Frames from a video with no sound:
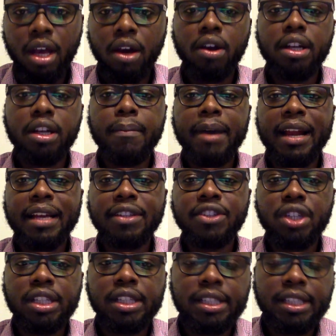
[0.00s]
On the balance
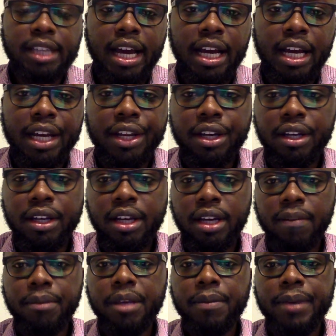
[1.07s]
sheet side,
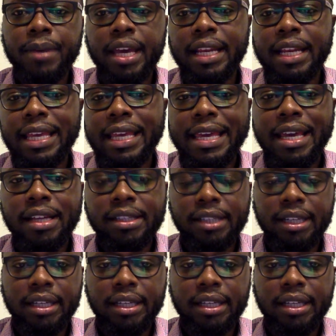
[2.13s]
PP&E